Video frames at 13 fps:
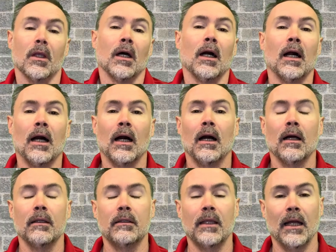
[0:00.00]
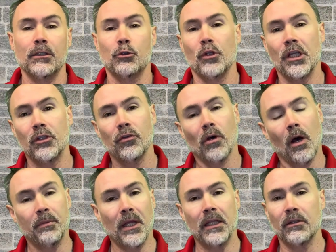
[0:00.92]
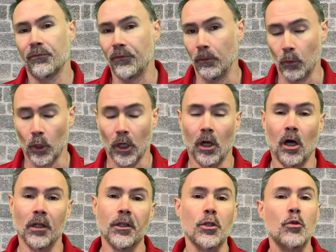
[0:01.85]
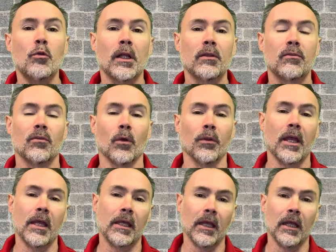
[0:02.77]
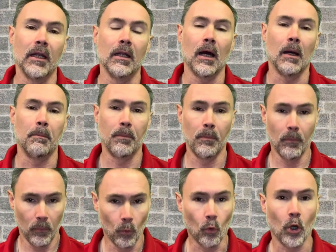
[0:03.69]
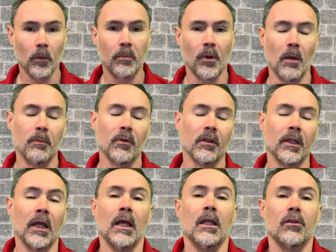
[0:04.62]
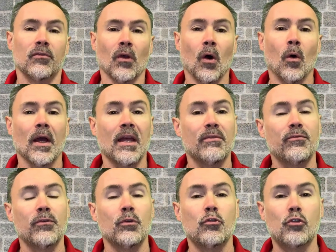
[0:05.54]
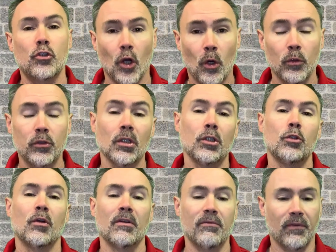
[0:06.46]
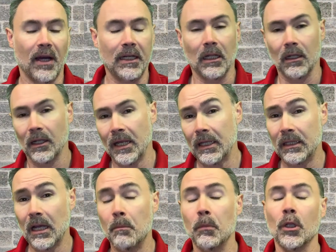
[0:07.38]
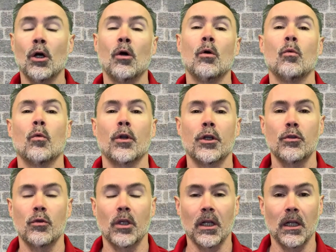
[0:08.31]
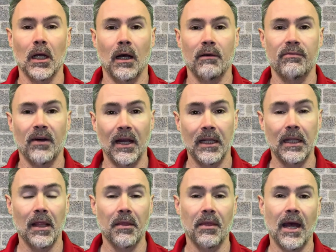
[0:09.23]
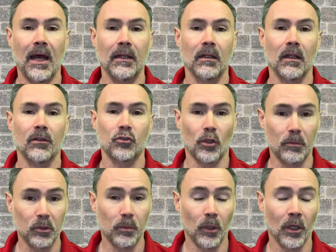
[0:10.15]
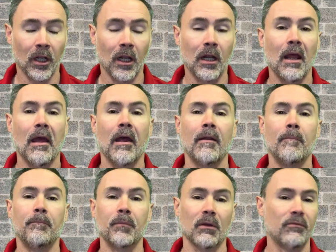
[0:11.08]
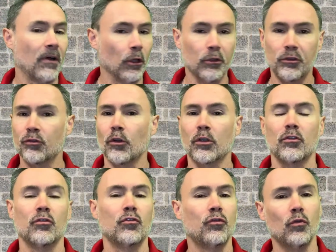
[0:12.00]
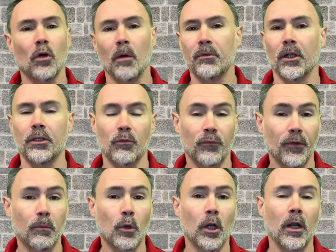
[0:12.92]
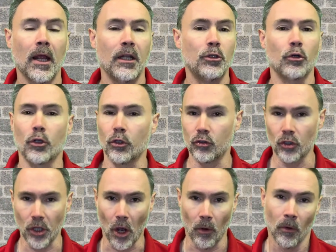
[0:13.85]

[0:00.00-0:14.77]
that you need to update the firmware on the unit so they can work properly. So if you don't, you can find a link down below where you can find that service bulletin and follow the instructions to update your firmware and you're good to go.